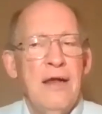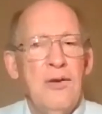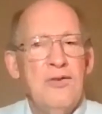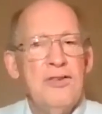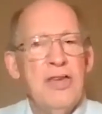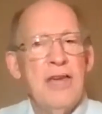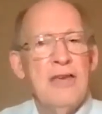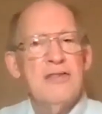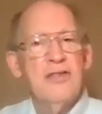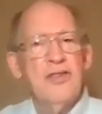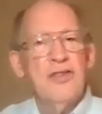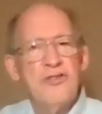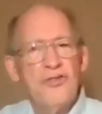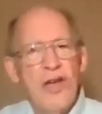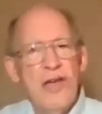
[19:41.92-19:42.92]
Luke says
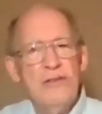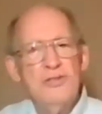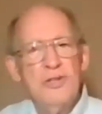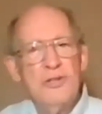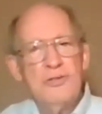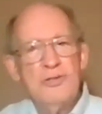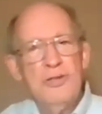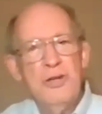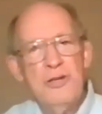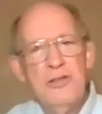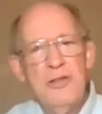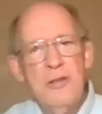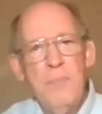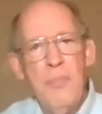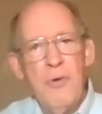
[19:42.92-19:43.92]
the stranger
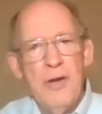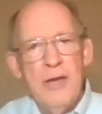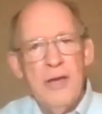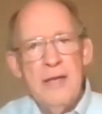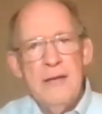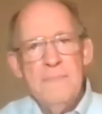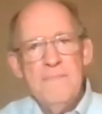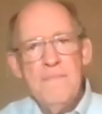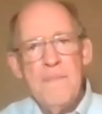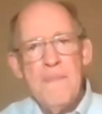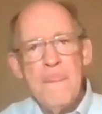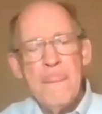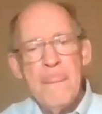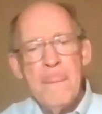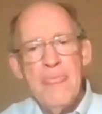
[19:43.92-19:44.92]
took the bread
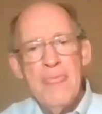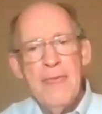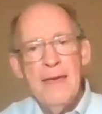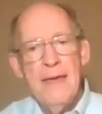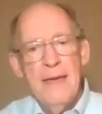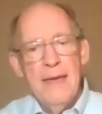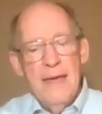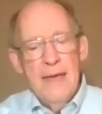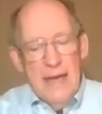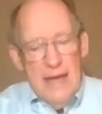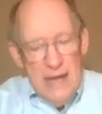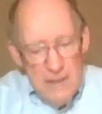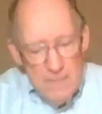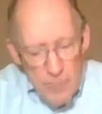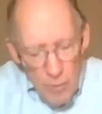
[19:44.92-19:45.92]

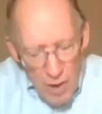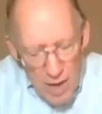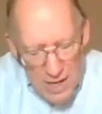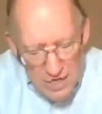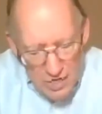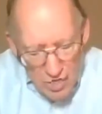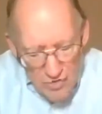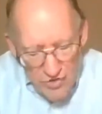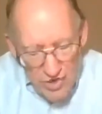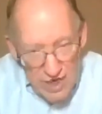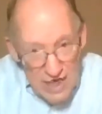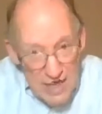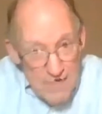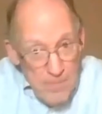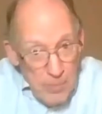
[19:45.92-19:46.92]
and he prayed
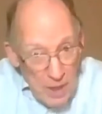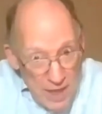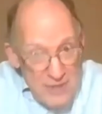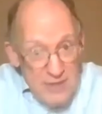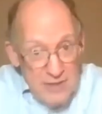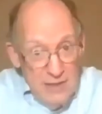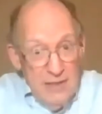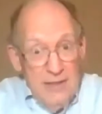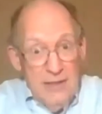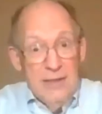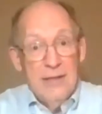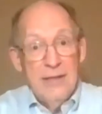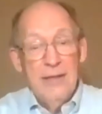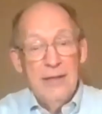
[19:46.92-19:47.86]
over it, he blessed it,